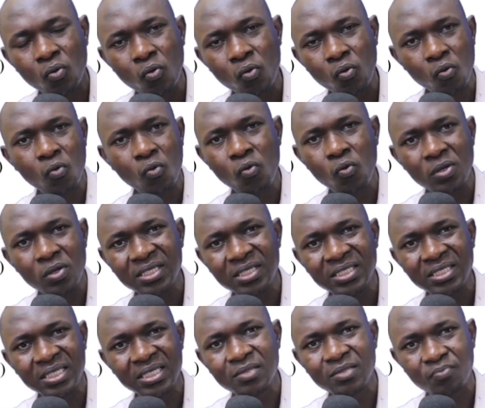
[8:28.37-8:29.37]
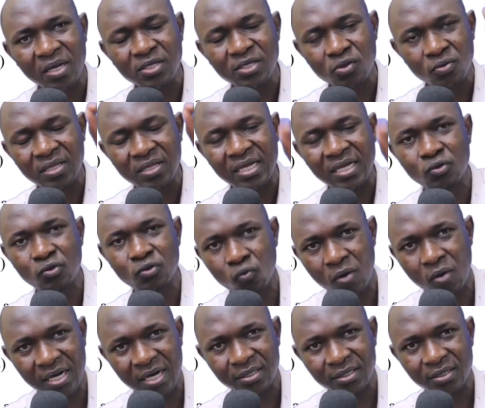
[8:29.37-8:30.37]
Who is this person that you
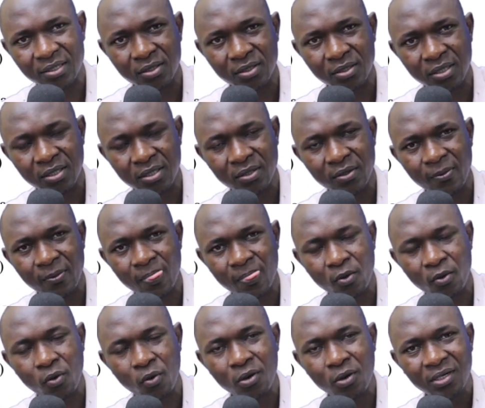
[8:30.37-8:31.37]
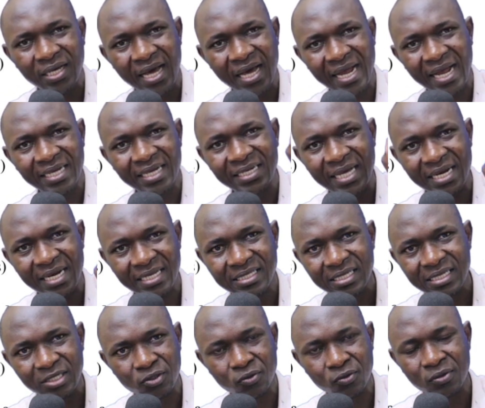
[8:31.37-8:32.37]
want? What
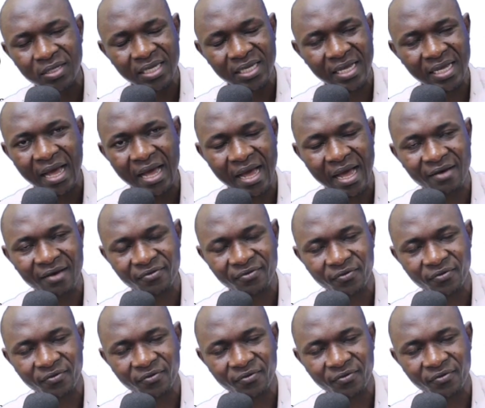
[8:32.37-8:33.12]
characteristics should he have?